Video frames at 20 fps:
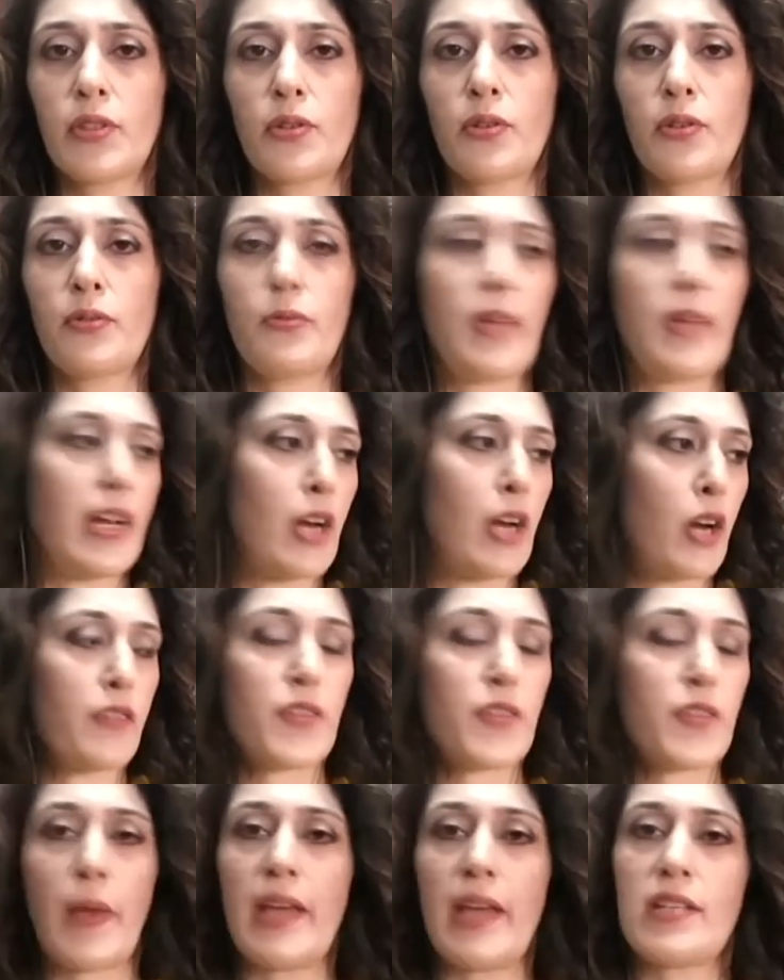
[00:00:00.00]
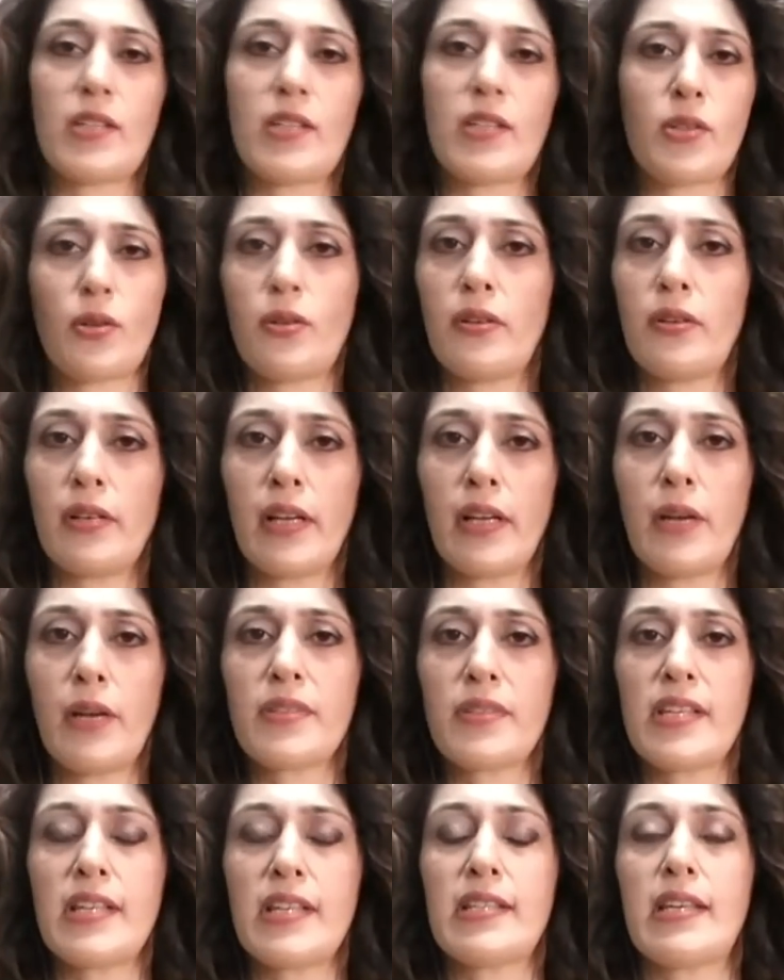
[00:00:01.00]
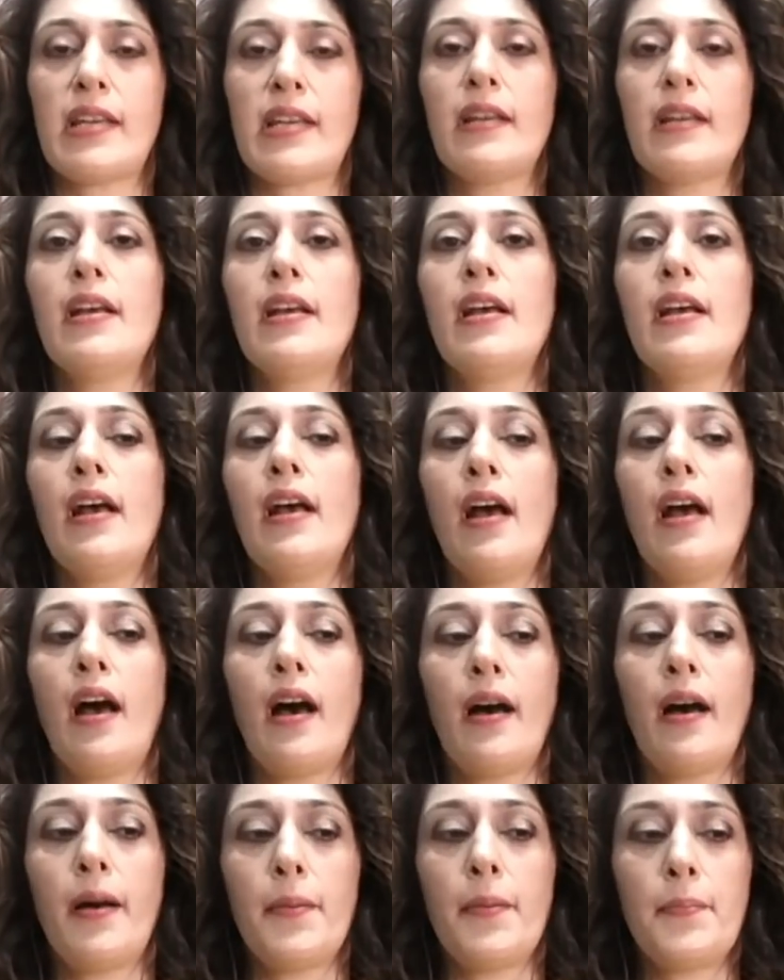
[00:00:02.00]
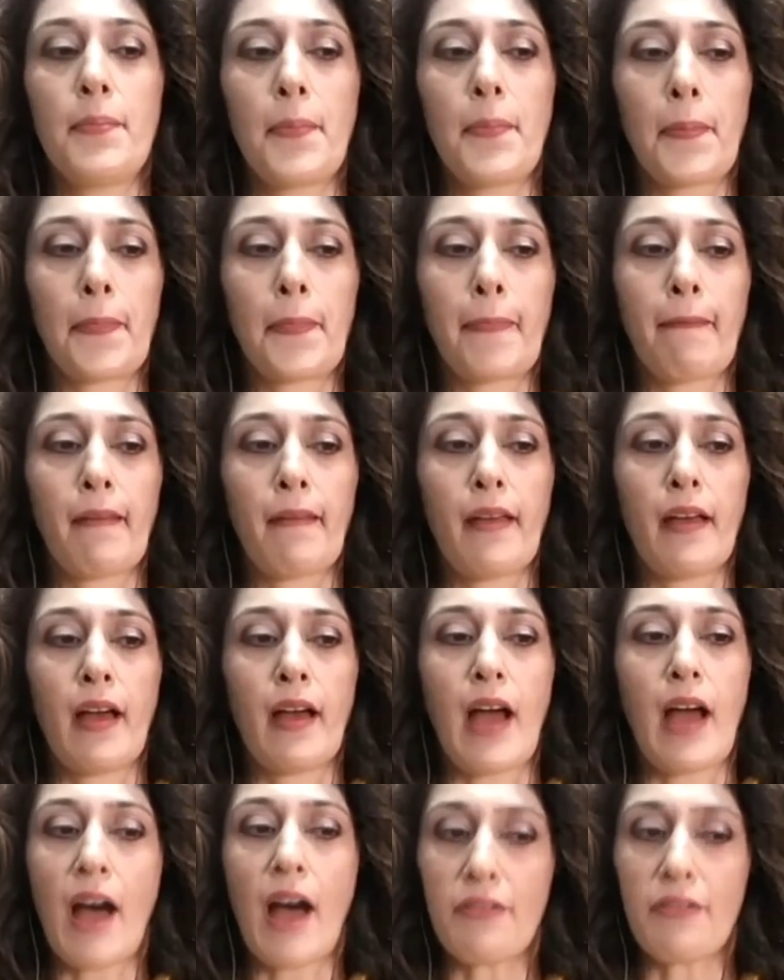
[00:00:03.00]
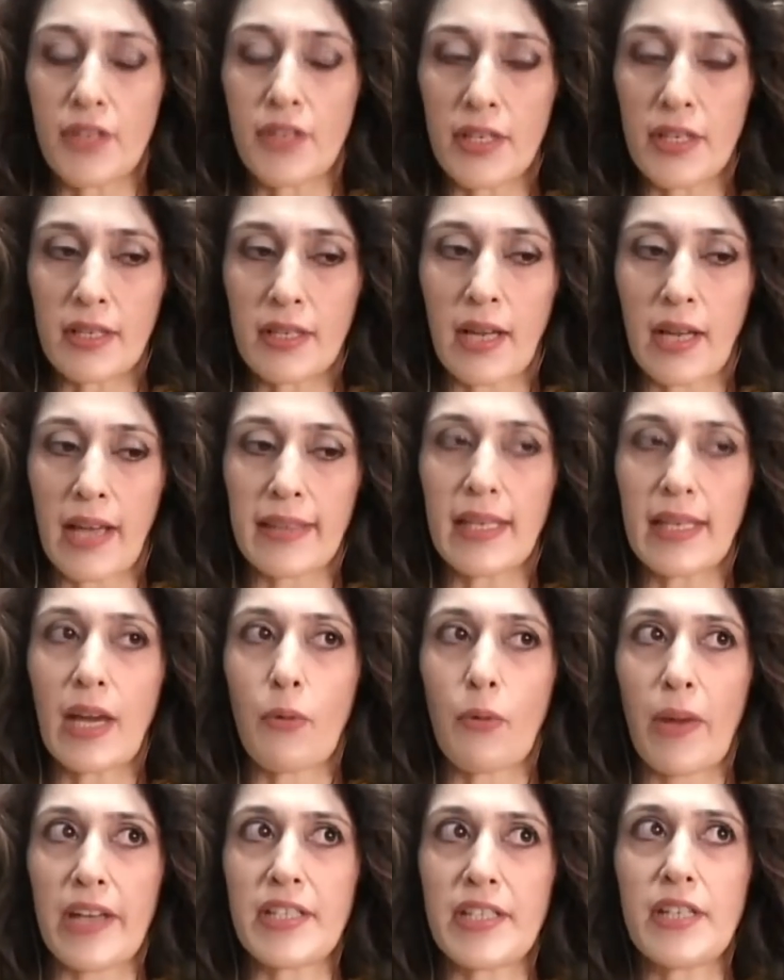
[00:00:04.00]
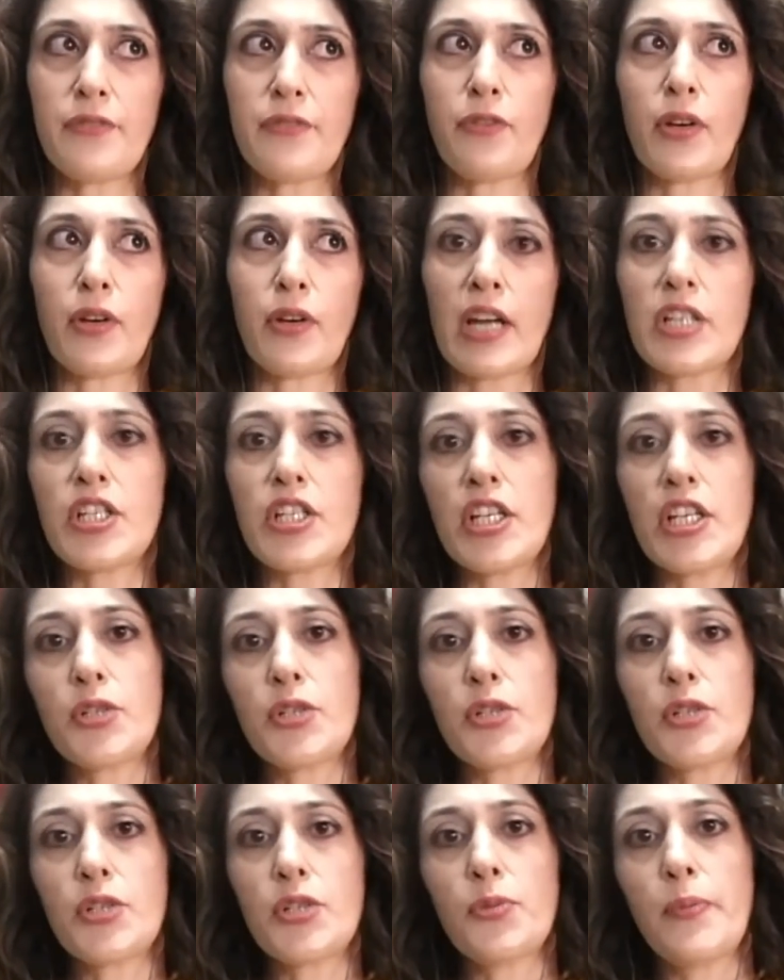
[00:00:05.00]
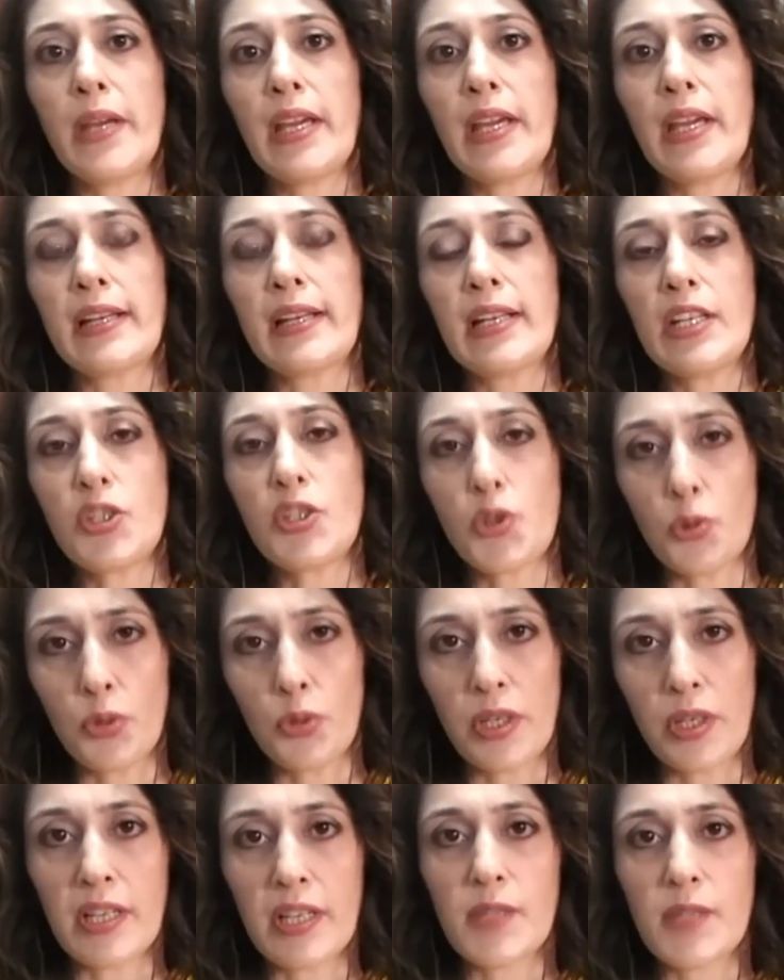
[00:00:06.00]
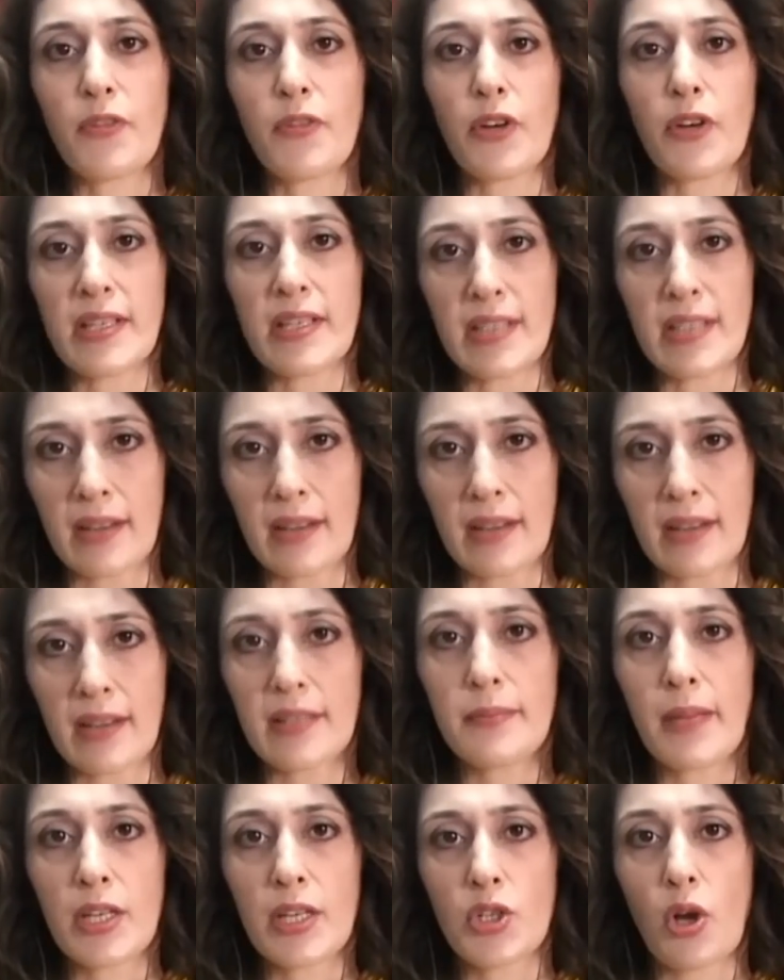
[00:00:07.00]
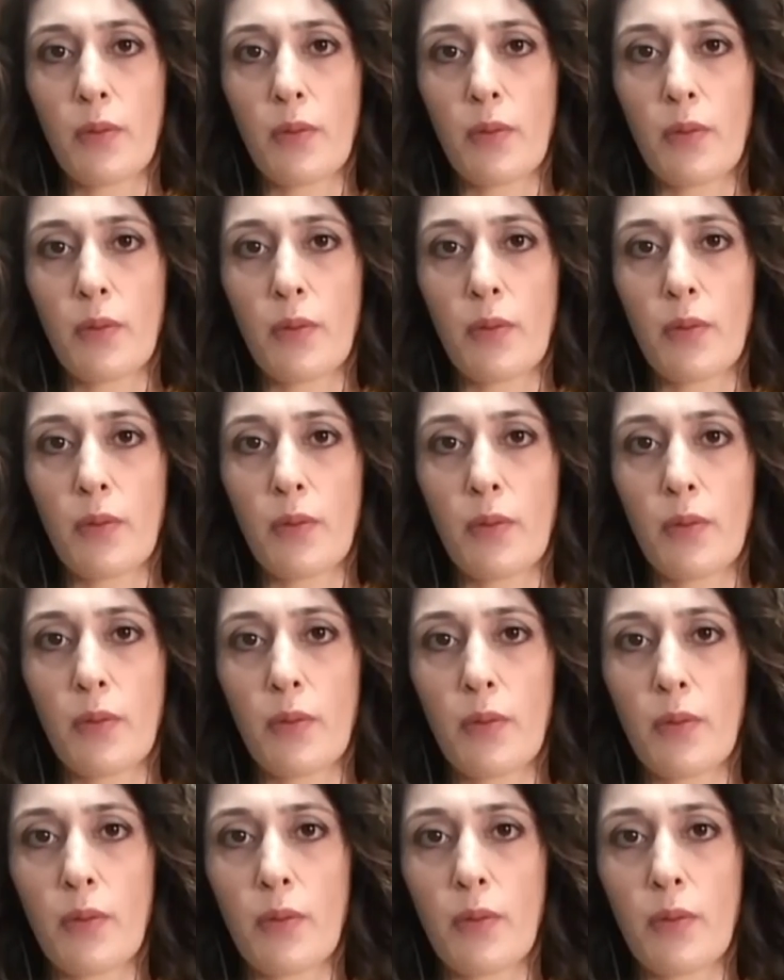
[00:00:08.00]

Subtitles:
we had a lot of space, so it was easy. um, after, I think I waited for Arshi to be at least 2 years before I started my job again.